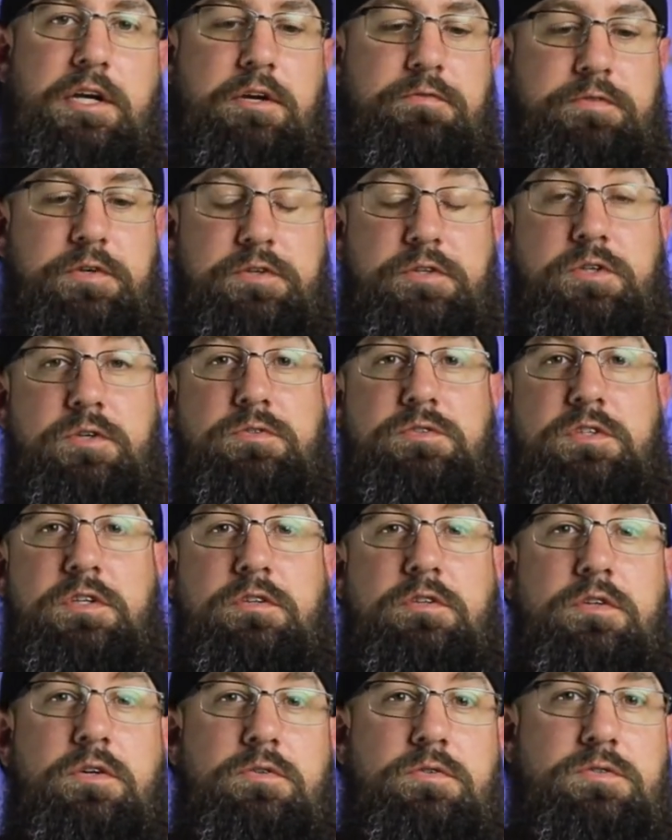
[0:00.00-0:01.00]
If you're
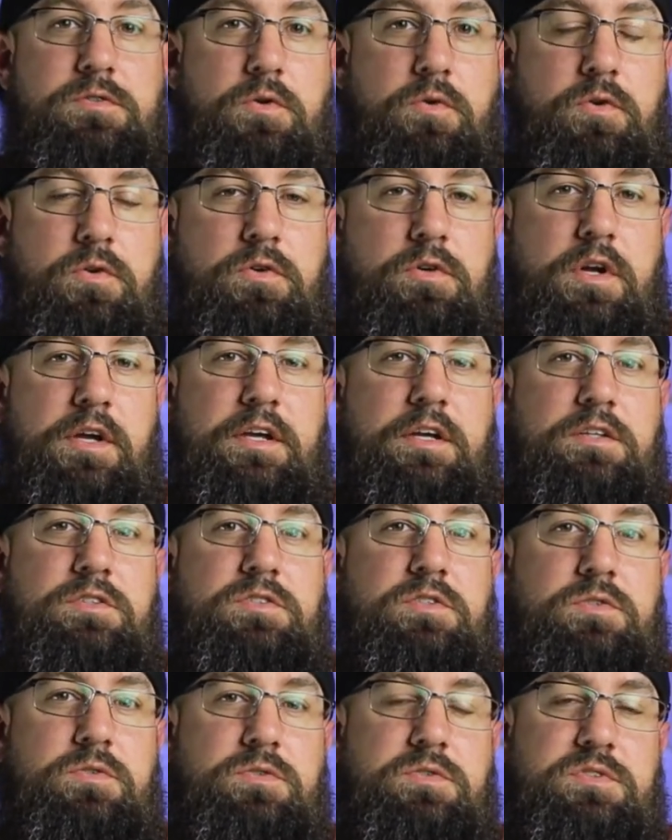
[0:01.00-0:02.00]
using those, or a
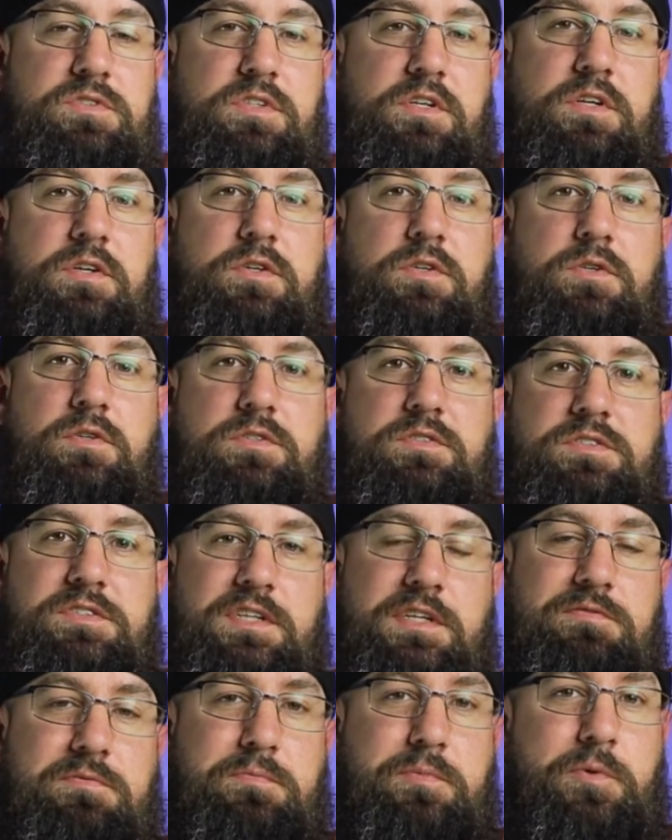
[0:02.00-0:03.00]
2-cell
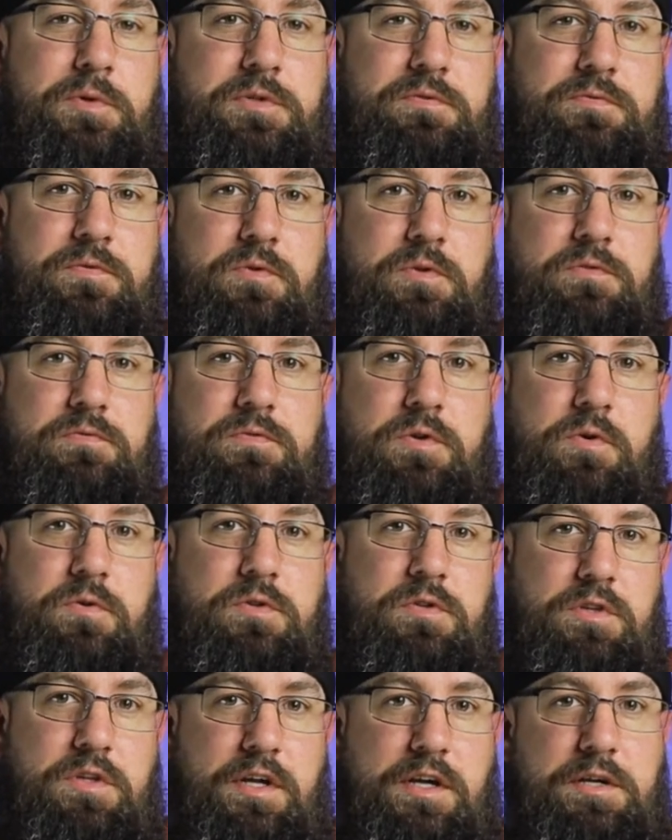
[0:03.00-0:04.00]
7.4
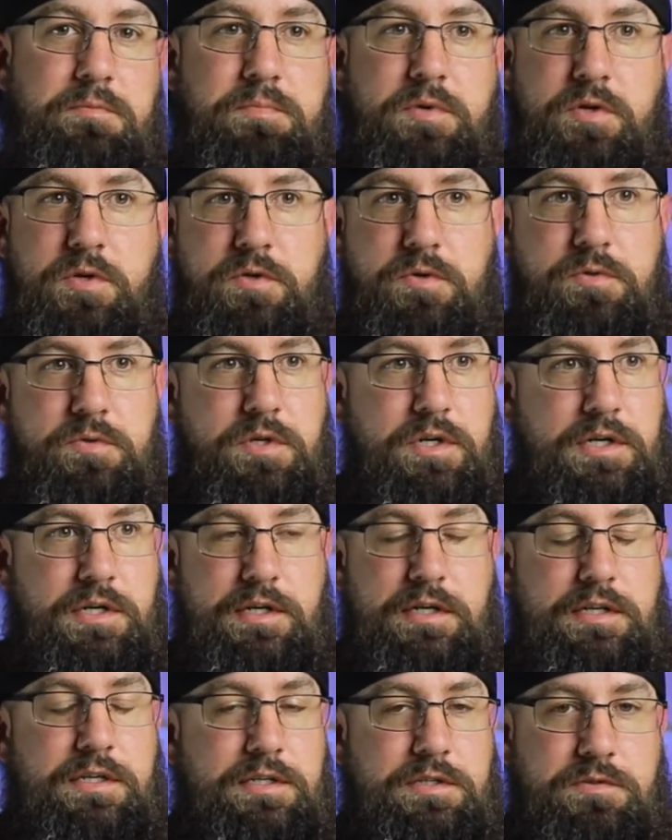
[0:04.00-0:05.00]
volt LiPo,
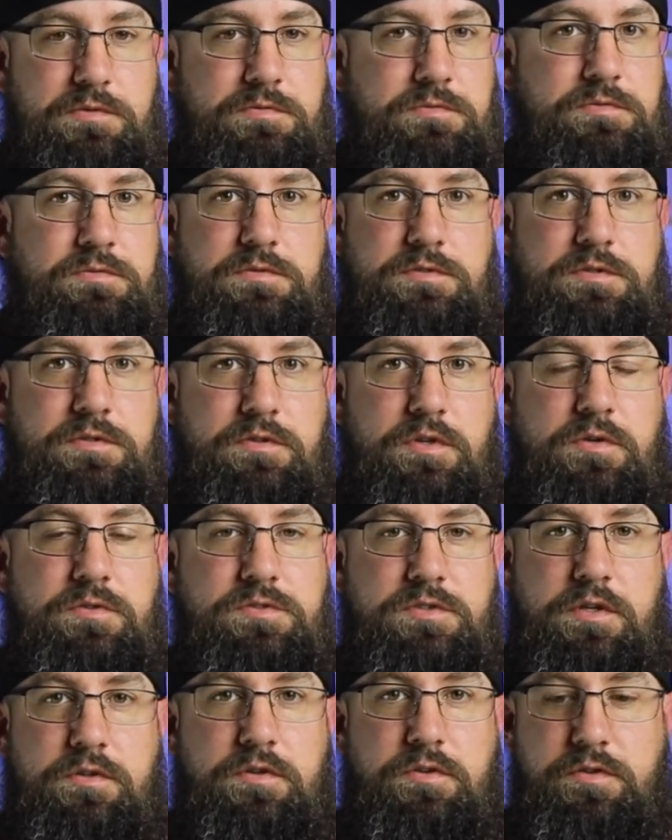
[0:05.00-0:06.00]
those
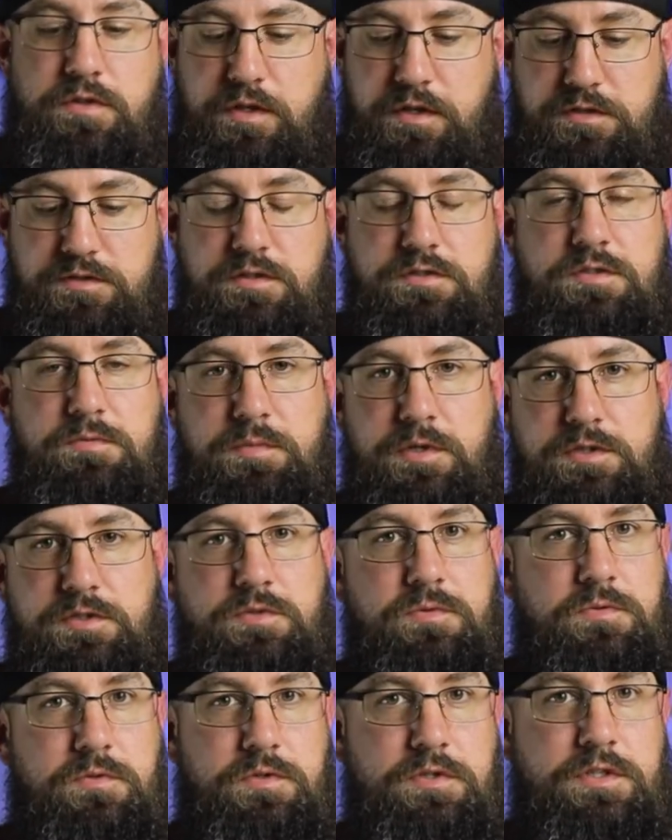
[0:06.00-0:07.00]
other things, there's a bunch
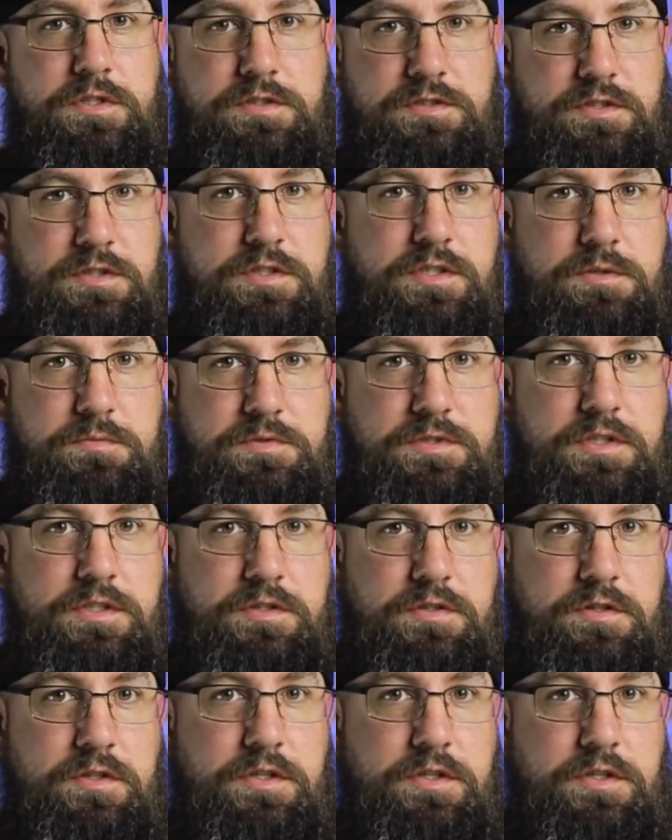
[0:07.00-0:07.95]
of warnings that comes in